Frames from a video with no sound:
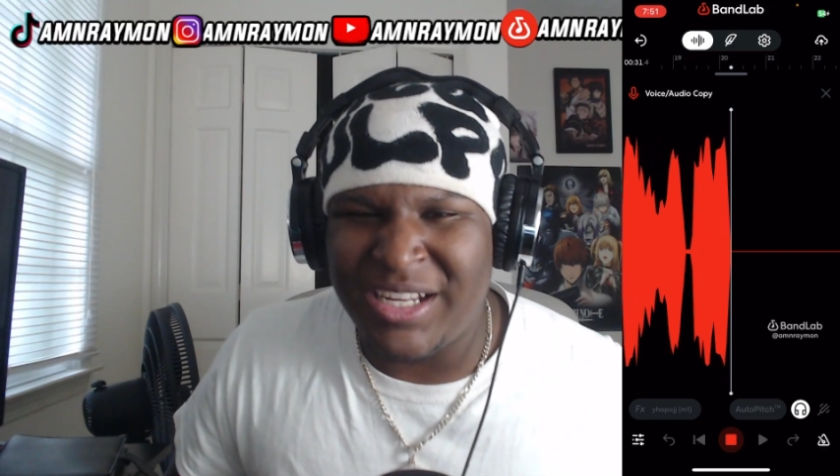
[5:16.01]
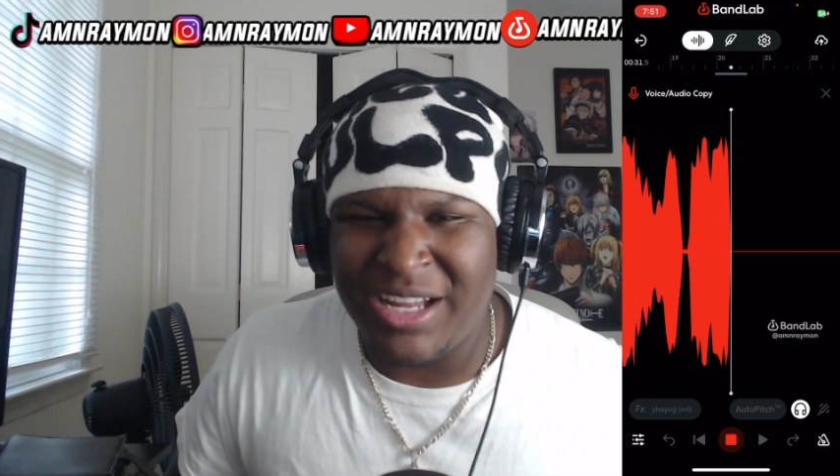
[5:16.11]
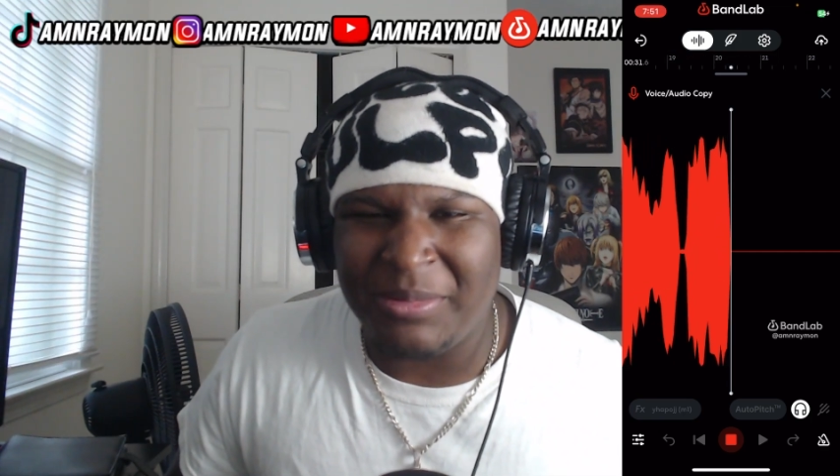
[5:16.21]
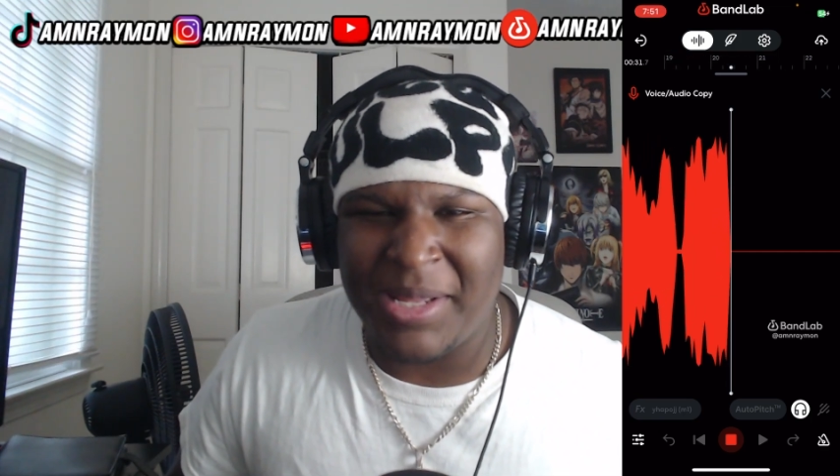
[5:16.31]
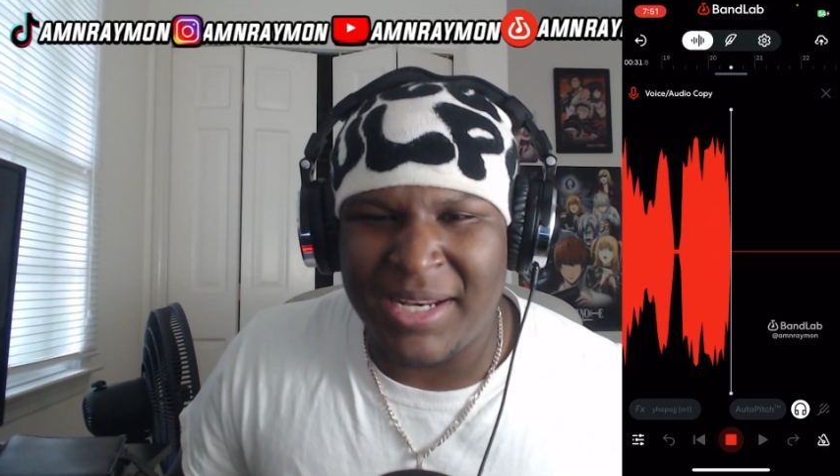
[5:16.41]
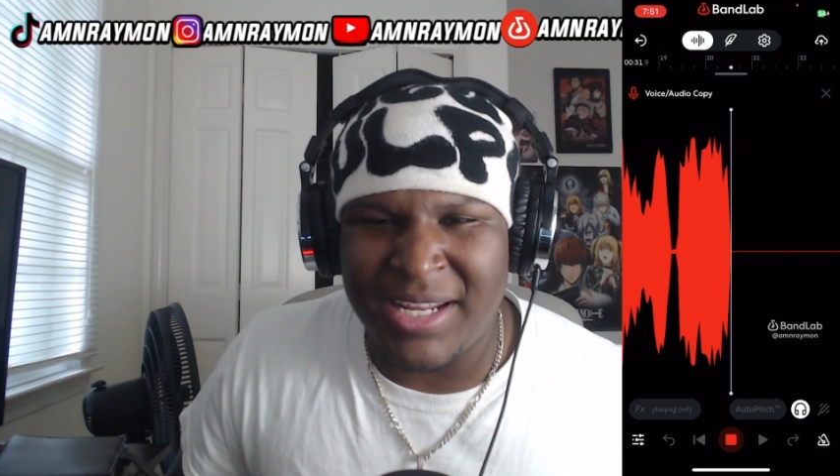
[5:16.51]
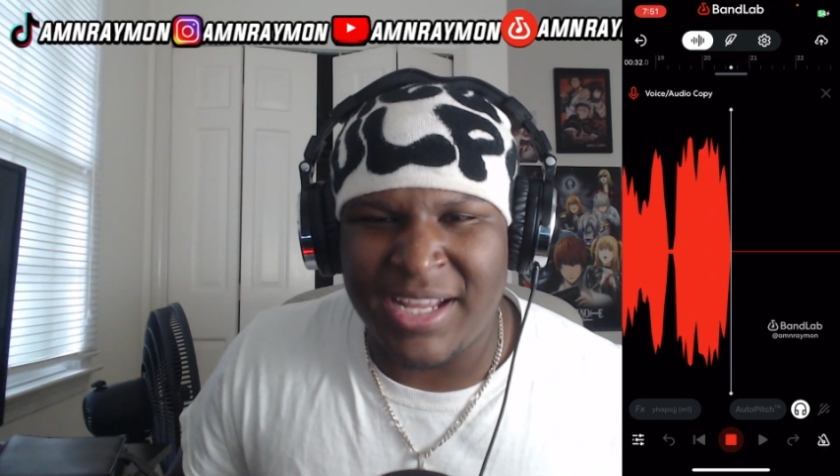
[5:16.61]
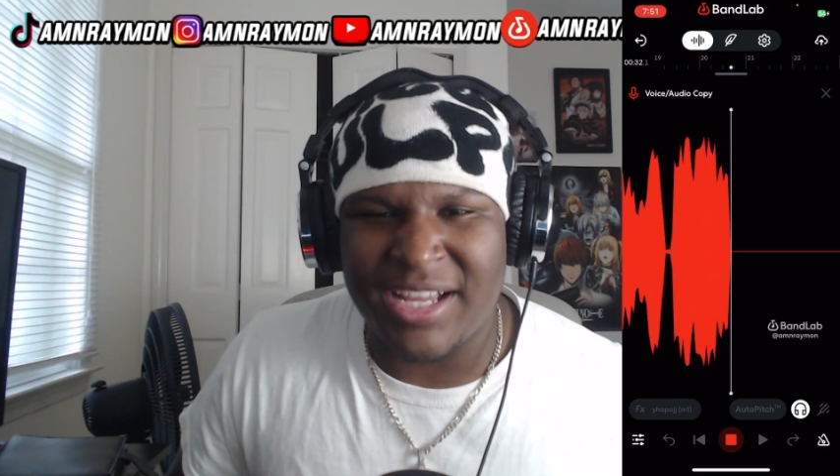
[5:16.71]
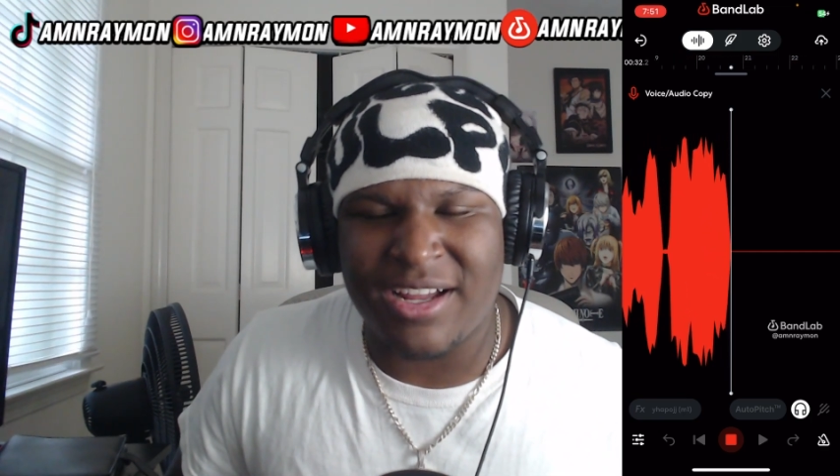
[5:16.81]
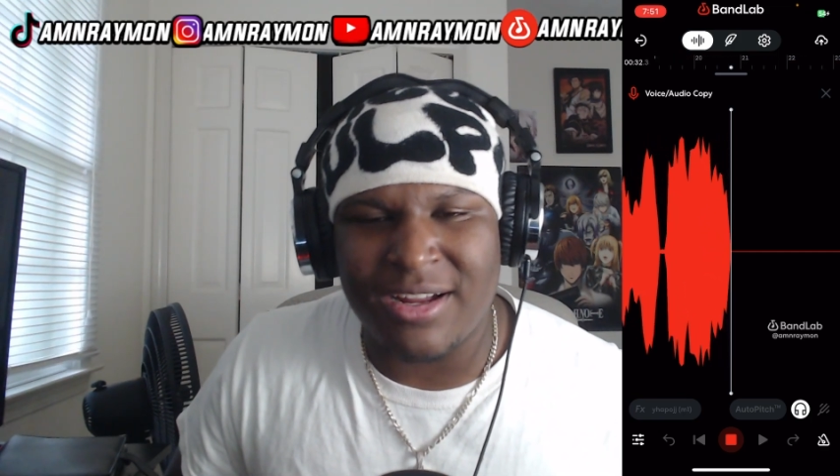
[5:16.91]
I'm like nigga,
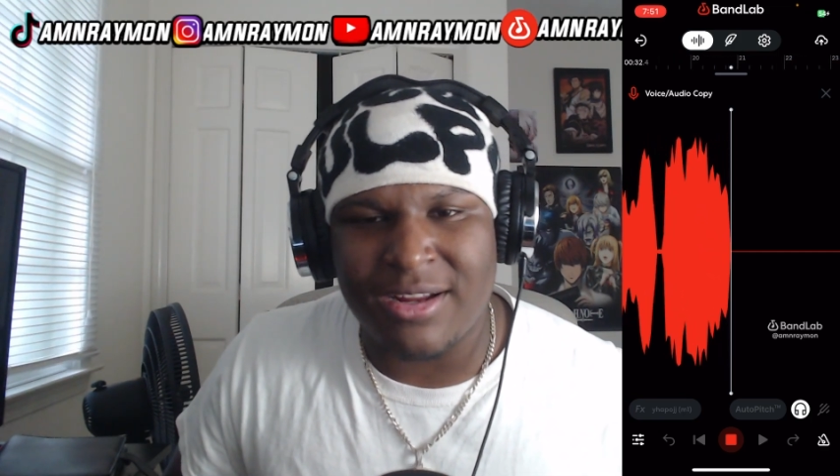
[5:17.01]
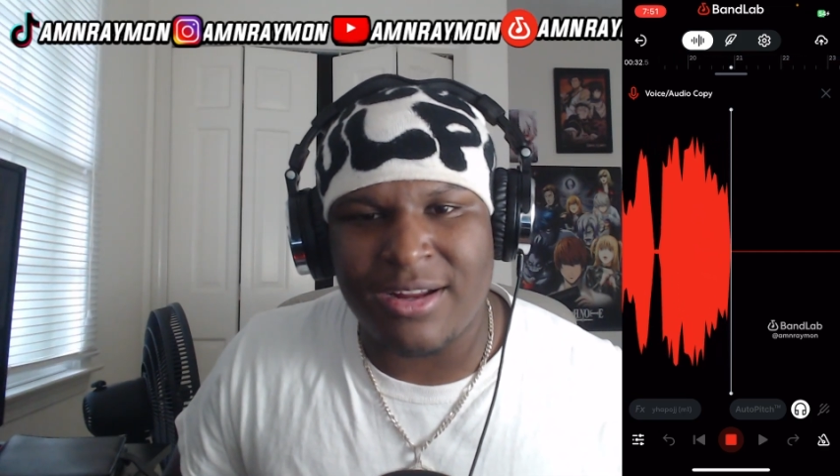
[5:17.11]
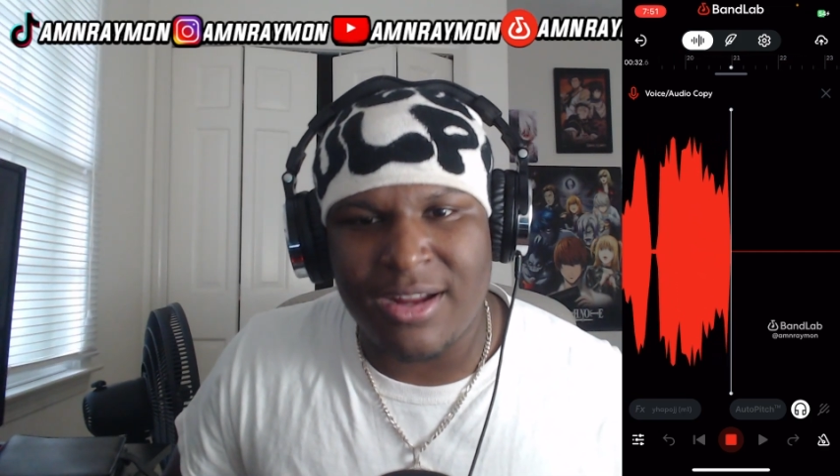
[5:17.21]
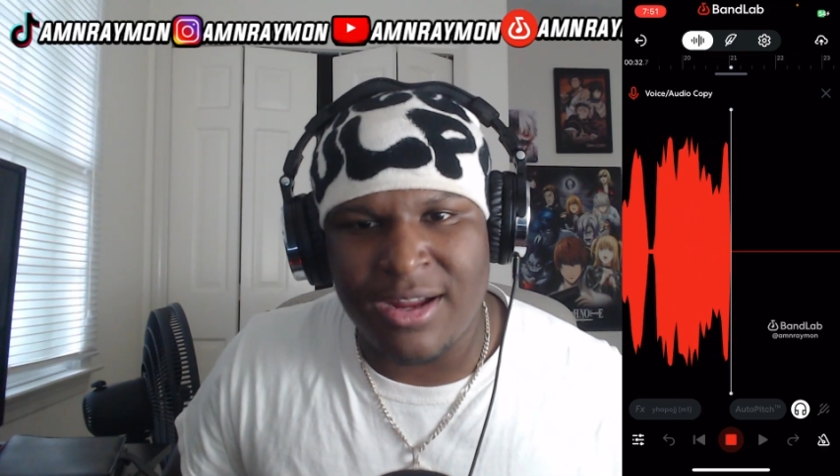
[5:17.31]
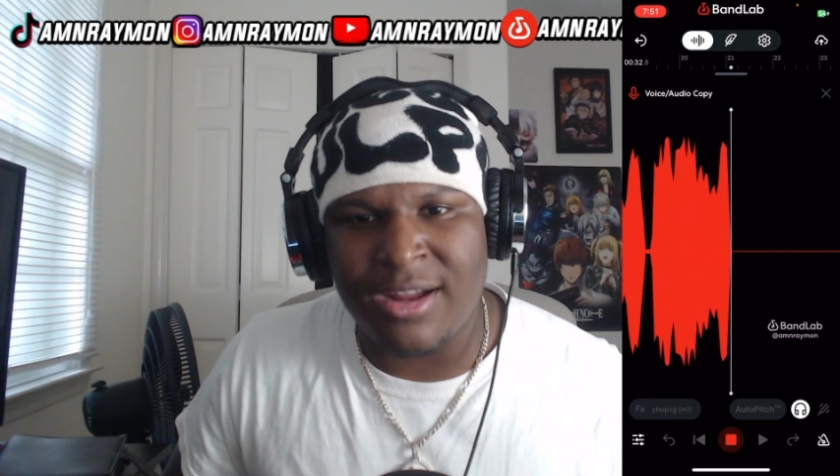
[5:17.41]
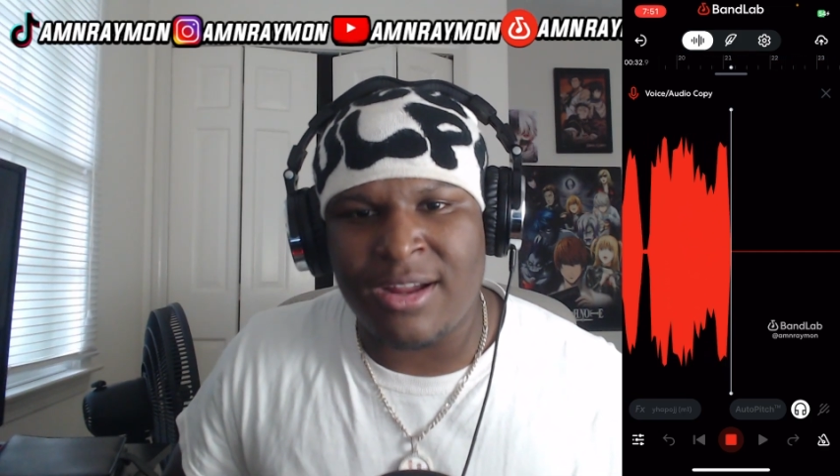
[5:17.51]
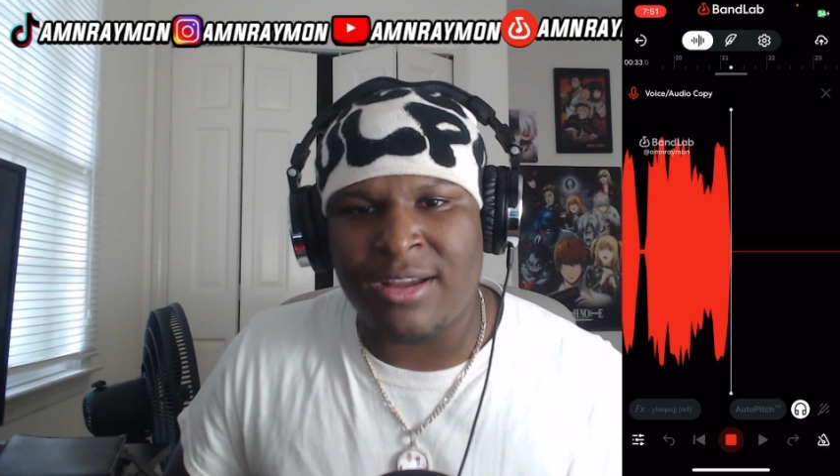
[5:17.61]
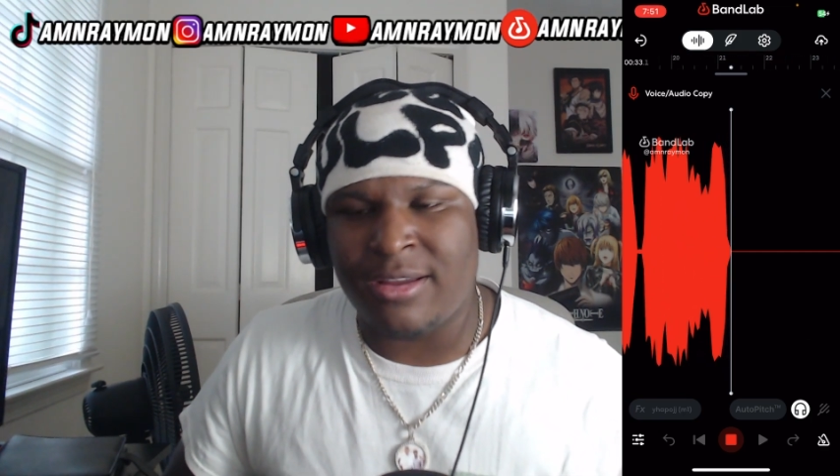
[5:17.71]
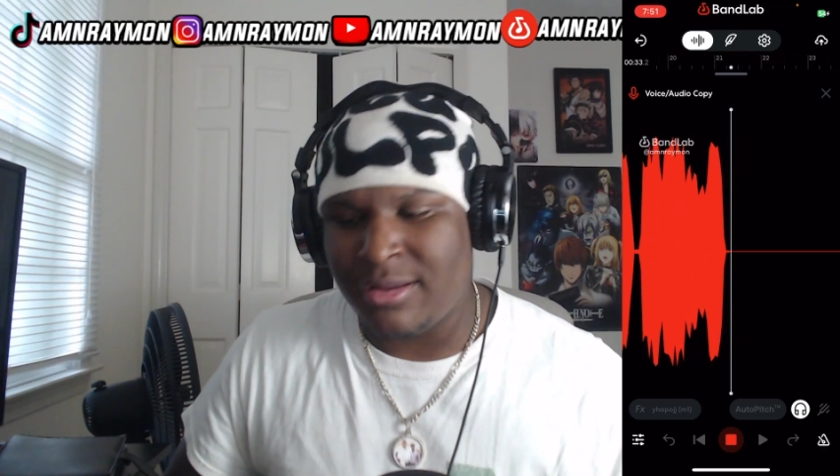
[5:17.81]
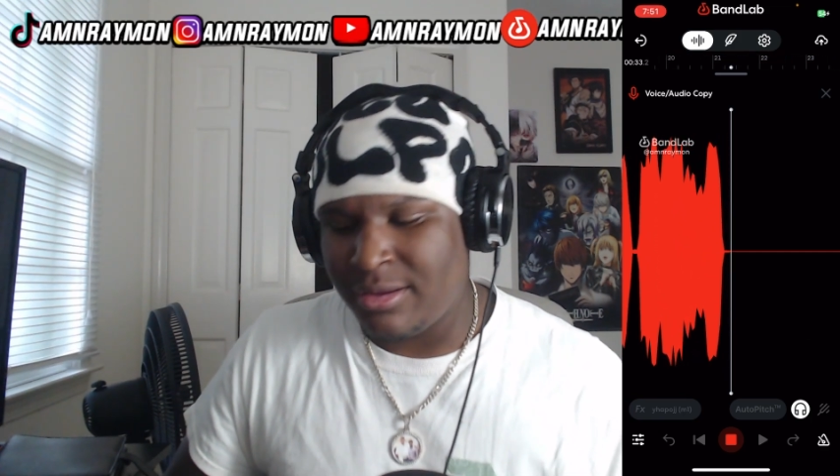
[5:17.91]
huh?